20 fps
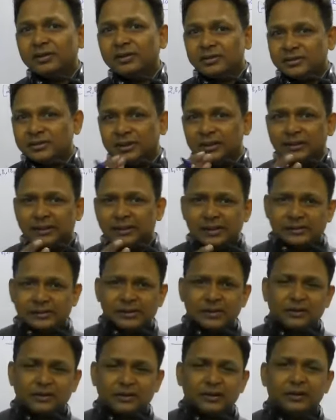Zinc is
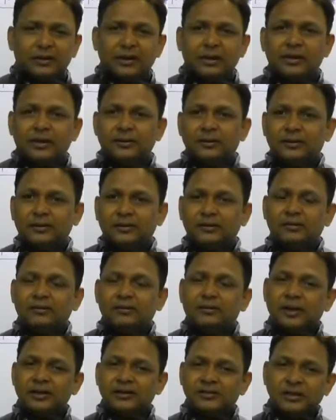a 30.
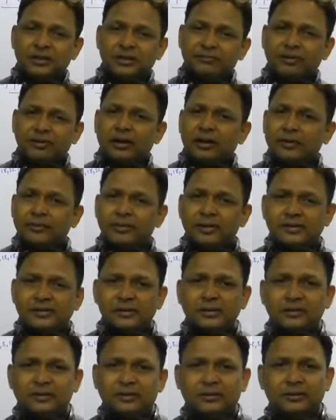But zinc will come as a
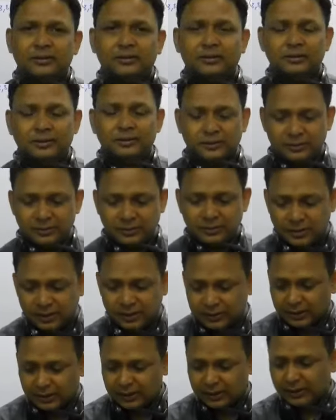
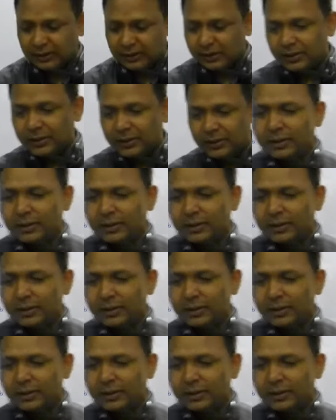30.